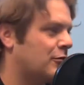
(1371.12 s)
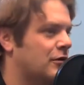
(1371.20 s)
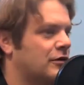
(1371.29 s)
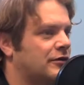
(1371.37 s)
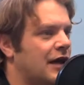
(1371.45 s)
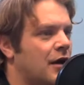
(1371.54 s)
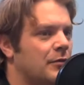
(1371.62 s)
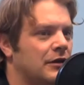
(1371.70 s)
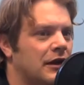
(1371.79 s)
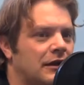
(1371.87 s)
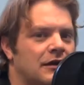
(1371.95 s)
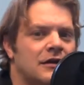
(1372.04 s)
it works out.
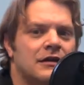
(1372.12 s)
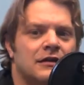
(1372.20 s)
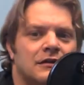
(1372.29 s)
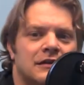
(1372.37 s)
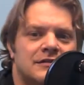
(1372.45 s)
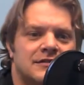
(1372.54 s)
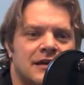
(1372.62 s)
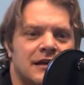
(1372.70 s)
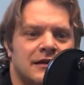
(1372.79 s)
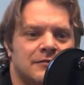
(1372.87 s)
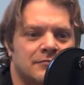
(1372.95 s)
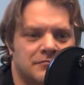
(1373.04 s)
But like, let's
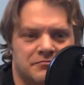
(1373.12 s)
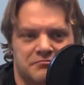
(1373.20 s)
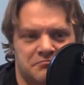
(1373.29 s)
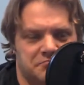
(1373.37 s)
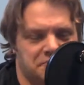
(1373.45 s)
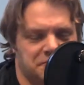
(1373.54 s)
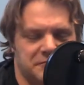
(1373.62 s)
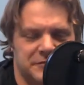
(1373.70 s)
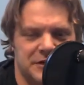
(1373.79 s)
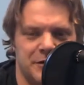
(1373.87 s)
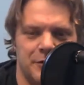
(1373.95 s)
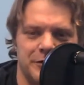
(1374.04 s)
say,
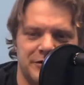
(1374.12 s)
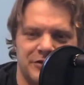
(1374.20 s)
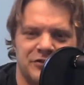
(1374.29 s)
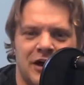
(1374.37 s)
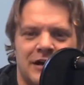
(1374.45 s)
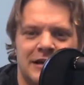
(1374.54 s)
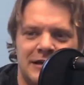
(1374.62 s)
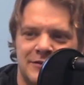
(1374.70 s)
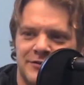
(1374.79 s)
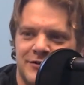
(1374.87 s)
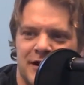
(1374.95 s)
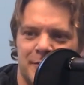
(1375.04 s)
it's a
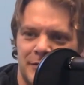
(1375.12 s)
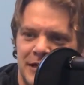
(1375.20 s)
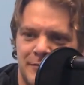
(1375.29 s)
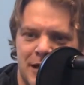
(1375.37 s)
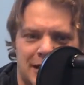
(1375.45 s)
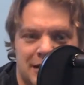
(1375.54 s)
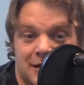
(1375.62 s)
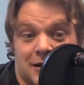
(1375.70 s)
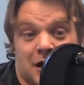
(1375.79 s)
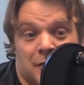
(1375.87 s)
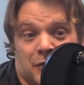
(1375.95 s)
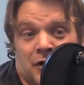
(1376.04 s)
Chinese company making
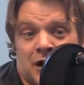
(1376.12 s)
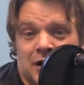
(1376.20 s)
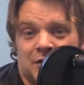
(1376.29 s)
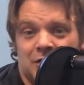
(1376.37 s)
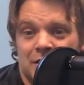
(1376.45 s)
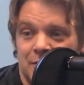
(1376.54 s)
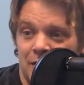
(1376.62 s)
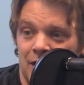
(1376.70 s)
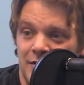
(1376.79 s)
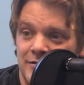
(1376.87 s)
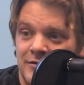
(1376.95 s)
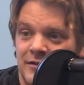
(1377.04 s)
a couple hundred a
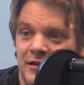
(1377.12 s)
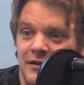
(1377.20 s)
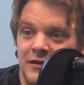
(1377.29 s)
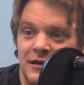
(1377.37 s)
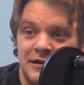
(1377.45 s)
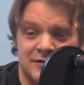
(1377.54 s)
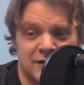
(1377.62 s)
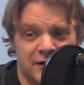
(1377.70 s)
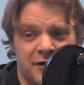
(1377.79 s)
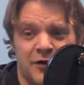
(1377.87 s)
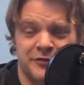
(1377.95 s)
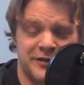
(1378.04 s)
month. It's going
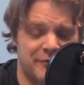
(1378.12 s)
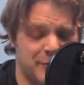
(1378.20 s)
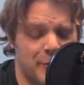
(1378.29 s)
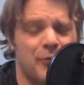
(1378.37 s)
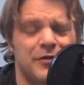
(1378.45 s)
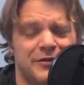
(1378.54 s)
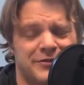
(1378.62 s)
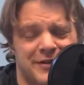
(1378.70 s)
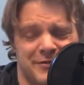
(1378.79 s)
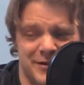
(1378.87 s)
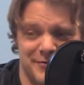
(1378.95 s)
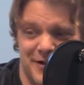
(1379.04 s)
to cost even more than
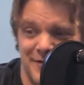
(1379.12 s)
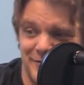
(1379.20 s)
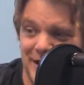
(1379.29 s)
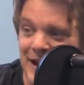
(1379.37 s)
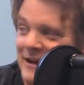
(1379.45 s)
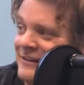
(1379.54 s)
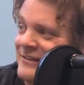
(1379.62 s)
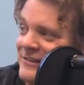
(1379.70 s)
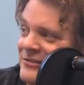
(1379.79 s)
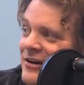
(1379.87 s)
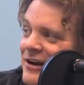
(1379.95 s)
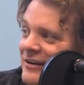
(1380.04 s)
$75K
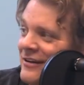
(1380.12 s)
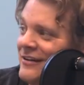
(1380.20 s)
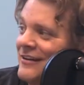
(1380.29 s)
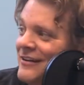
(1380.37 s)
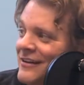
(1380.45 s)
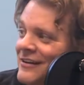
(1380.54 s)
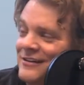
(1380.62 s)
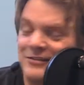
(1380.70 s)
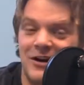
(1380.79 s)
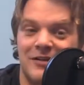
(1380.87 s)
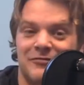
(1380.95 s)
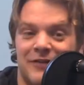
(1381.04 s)
to try
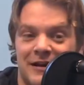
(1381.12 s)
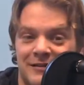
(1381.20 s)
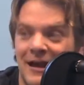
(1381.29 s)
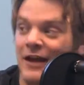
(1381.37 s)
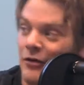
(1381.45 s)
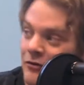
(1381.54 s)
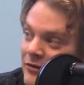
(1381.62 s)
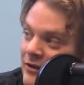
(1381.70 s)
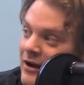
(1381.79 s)
to fight that over